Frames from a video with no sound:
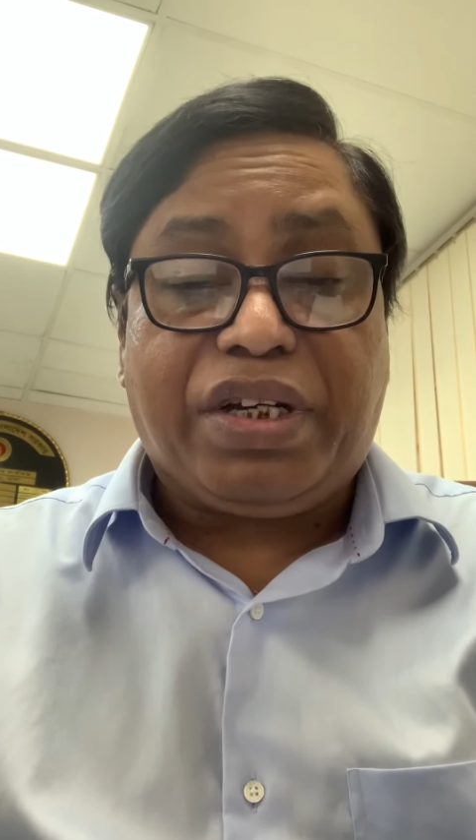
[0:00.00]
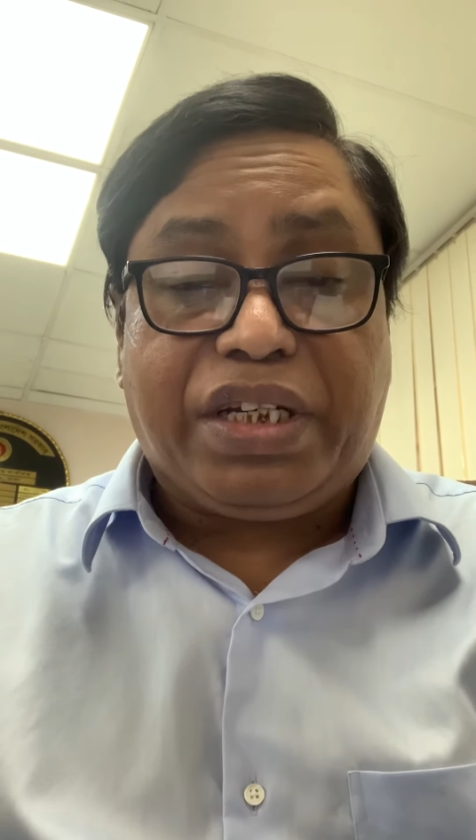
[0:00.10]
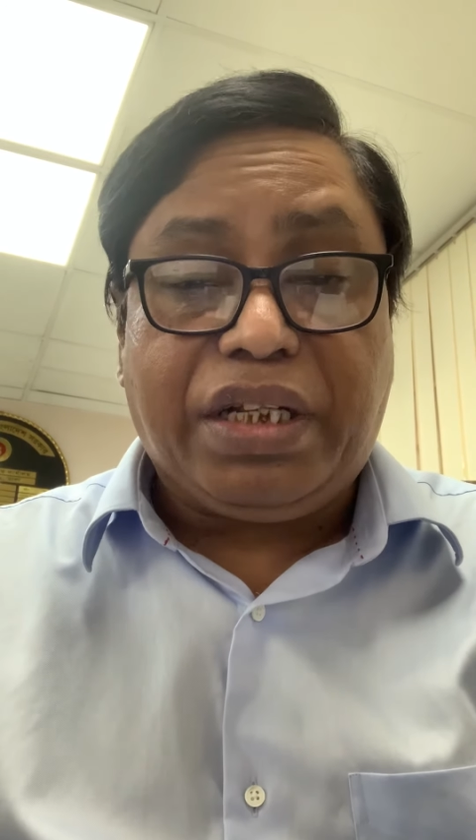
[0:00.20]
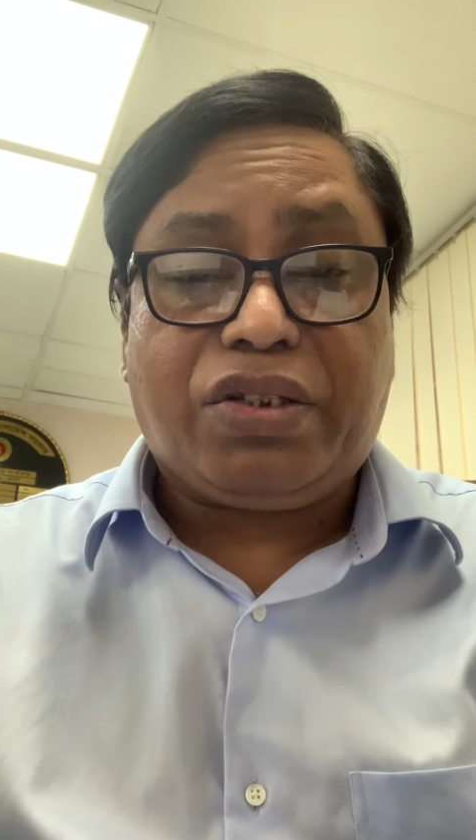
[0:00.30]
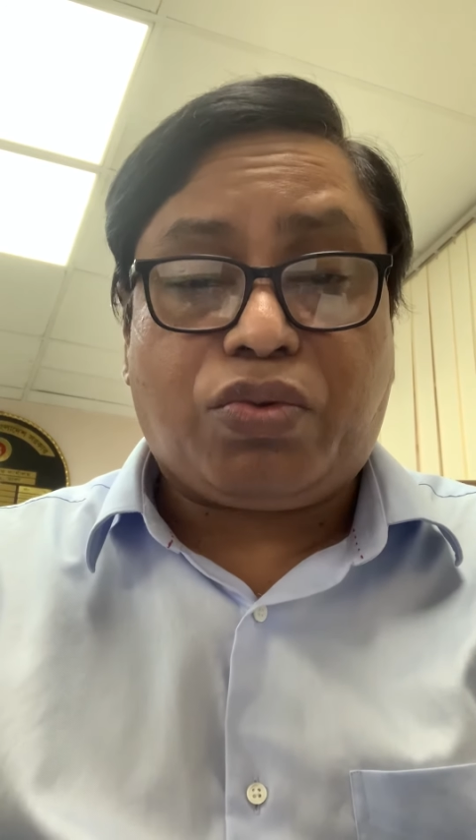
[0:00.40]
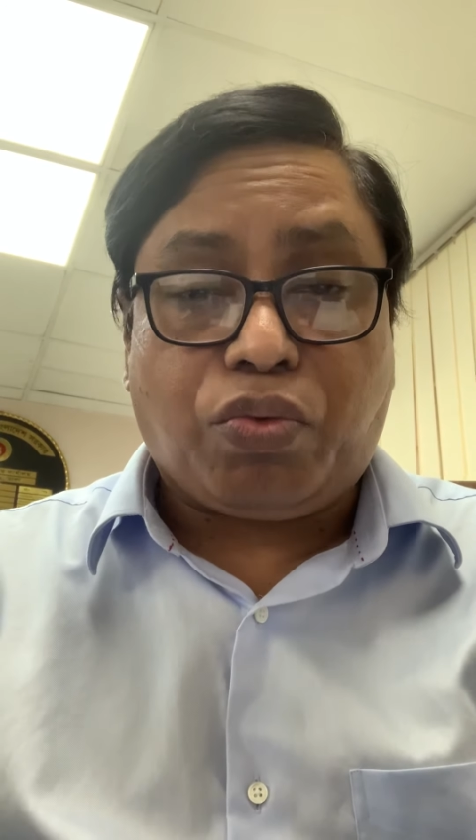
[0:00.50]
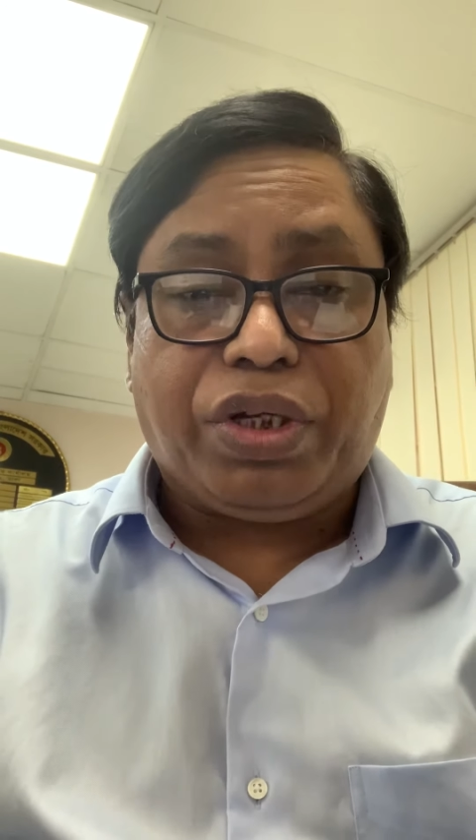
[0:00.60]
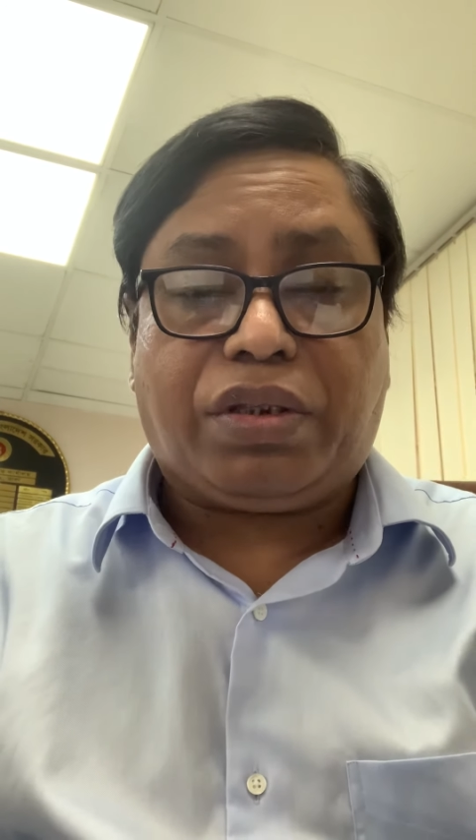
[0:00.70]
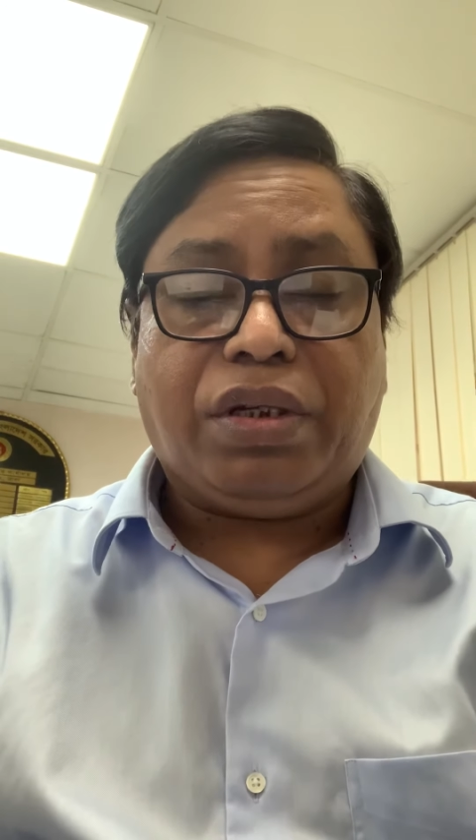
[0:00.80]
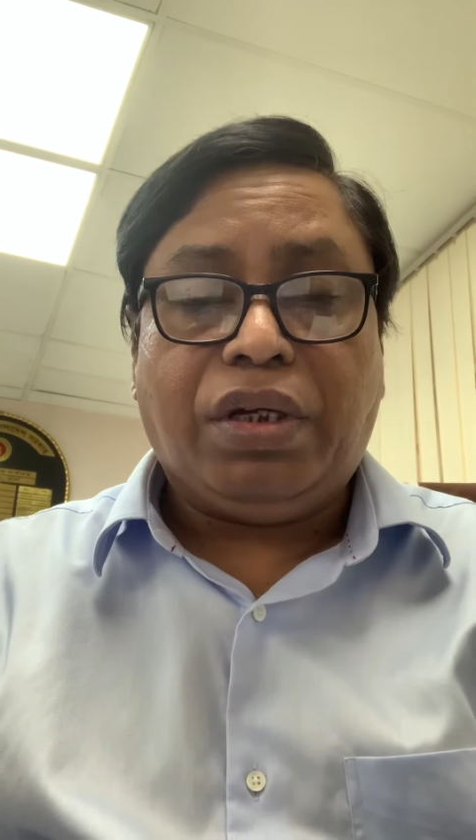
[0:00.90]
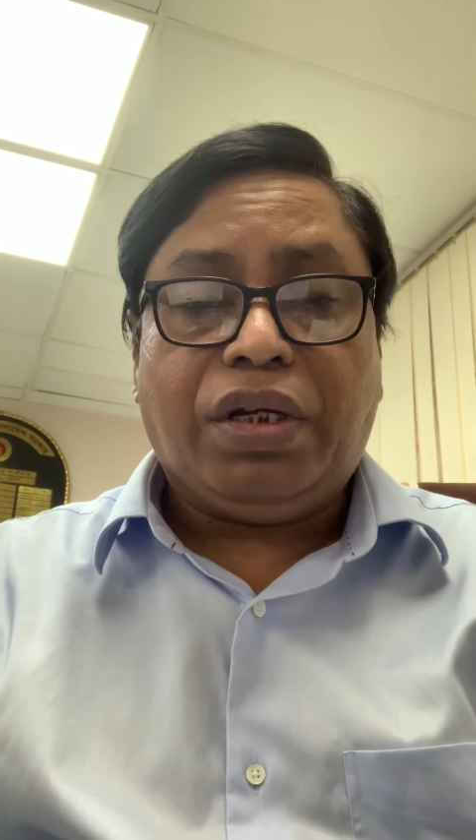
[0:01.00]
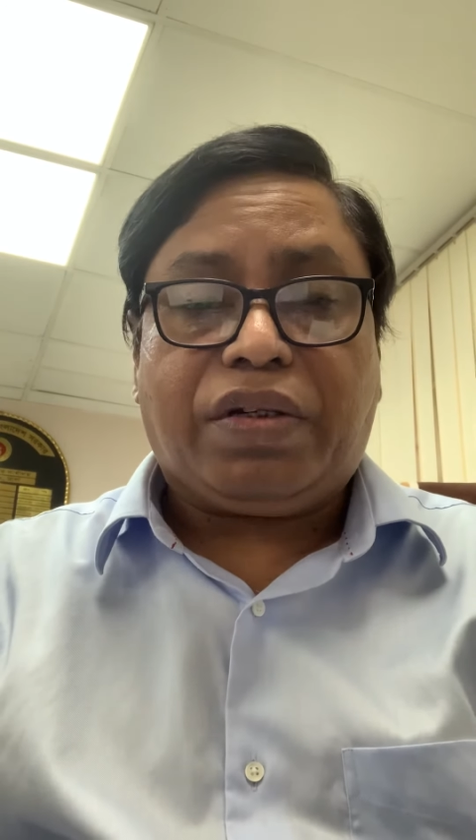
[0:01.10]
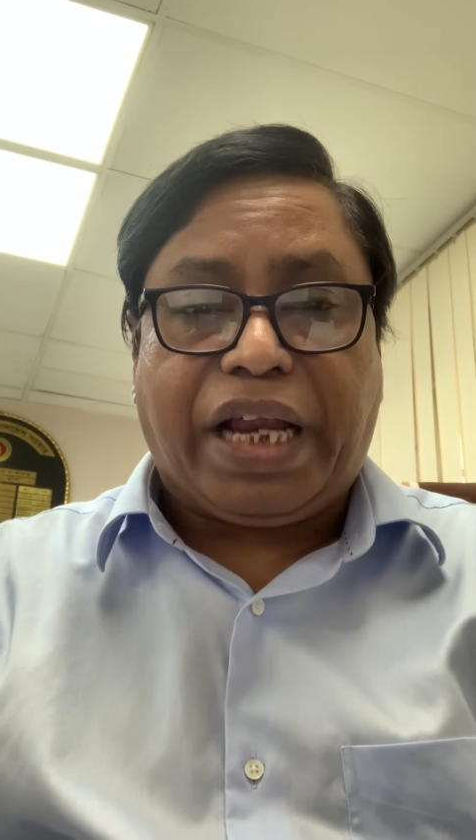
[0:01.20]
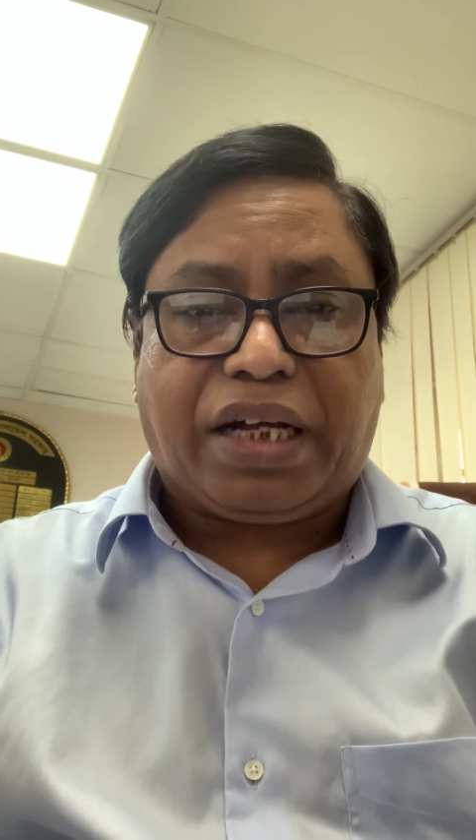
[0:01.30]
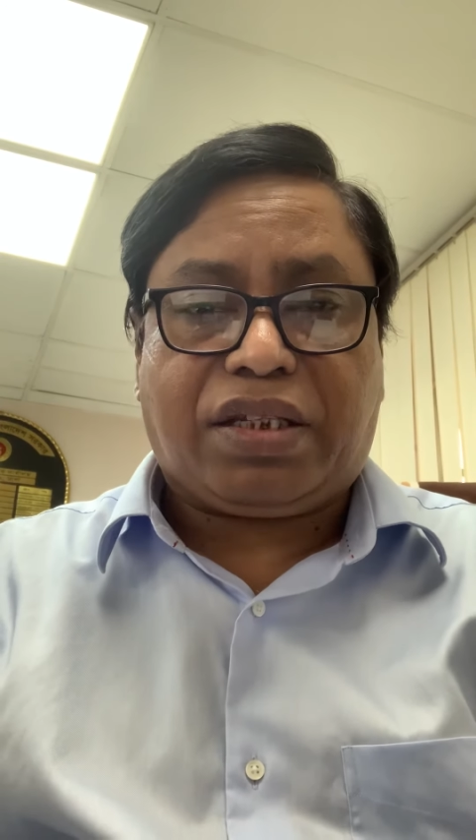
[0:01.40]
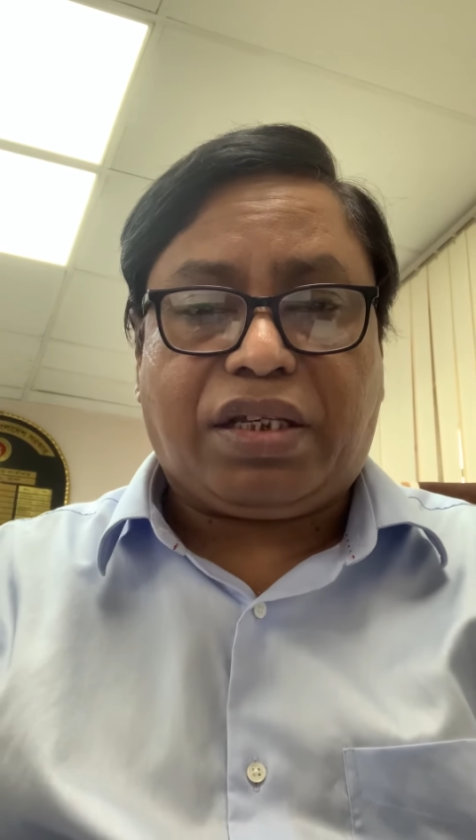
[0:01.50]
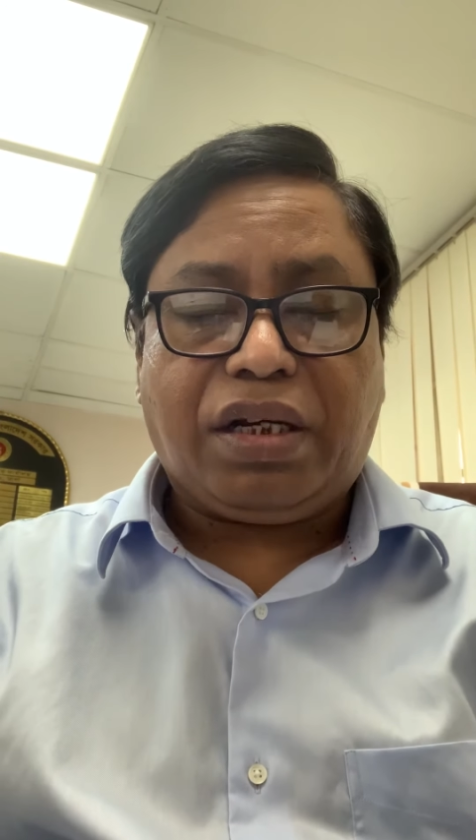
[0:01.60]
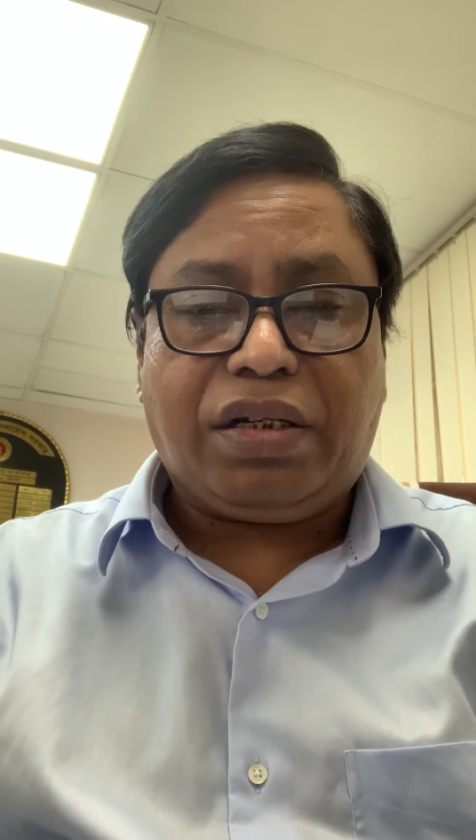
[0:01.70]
deals with tax